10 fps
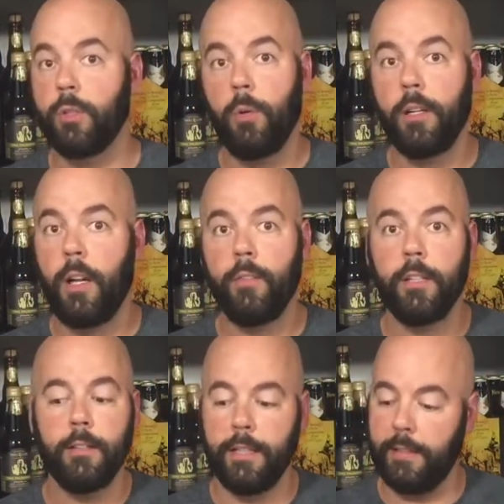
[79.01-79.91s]
to one
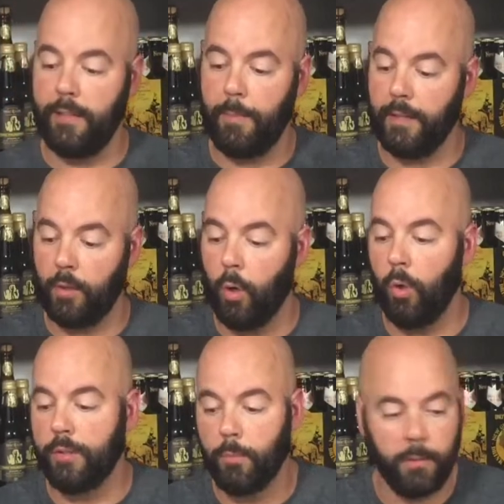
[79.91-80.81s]
another and they've been
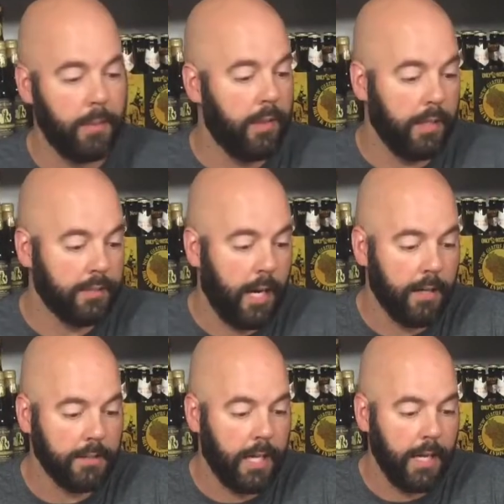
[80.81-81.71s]
cold and with me the
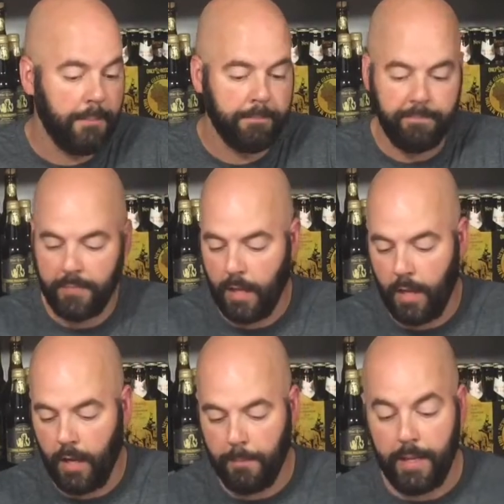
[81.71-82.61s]
entire time.
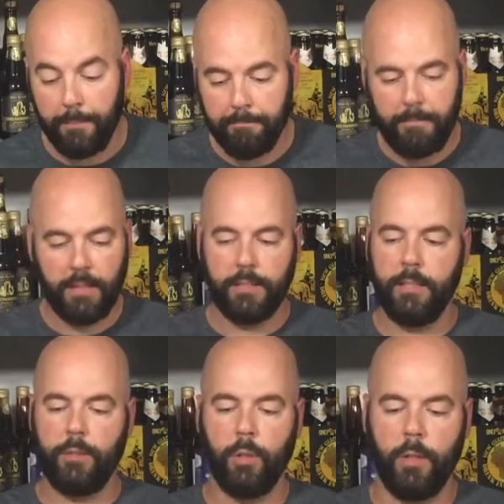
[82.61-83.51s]
But yeah, let's
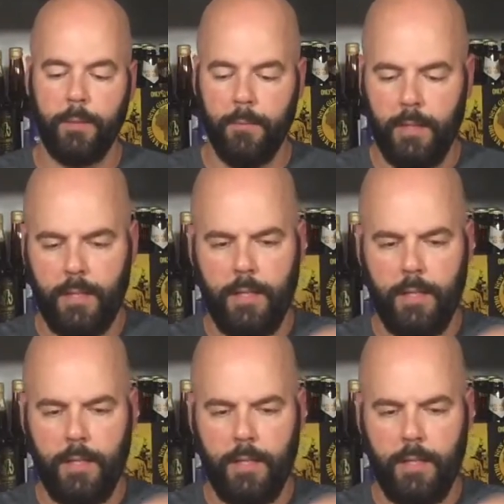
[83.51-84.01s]
get into it.